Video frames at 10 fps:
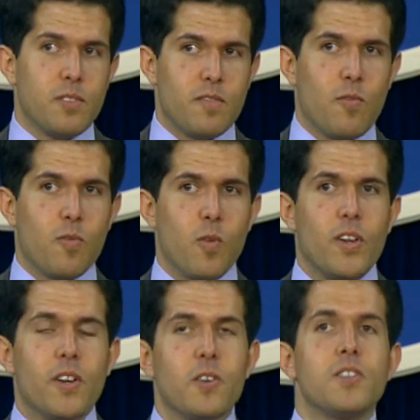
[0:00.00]
to 4 more
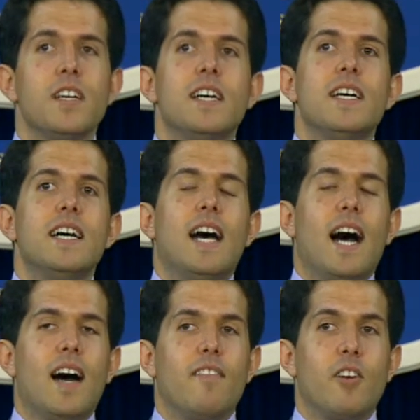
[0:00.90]
years
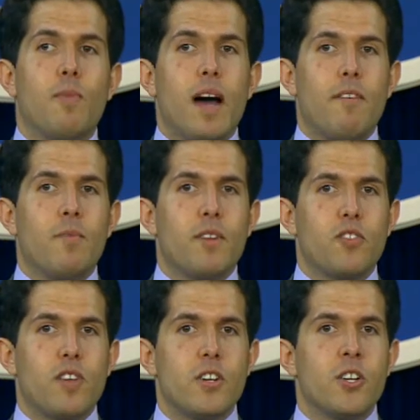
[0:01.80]
of the Obama
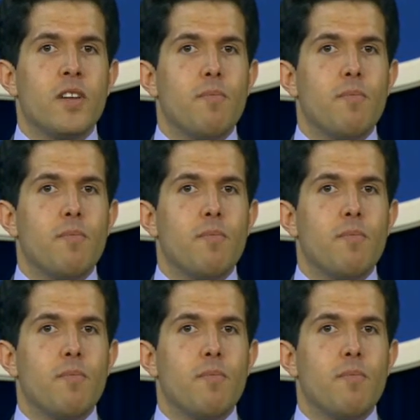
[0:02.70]
administration.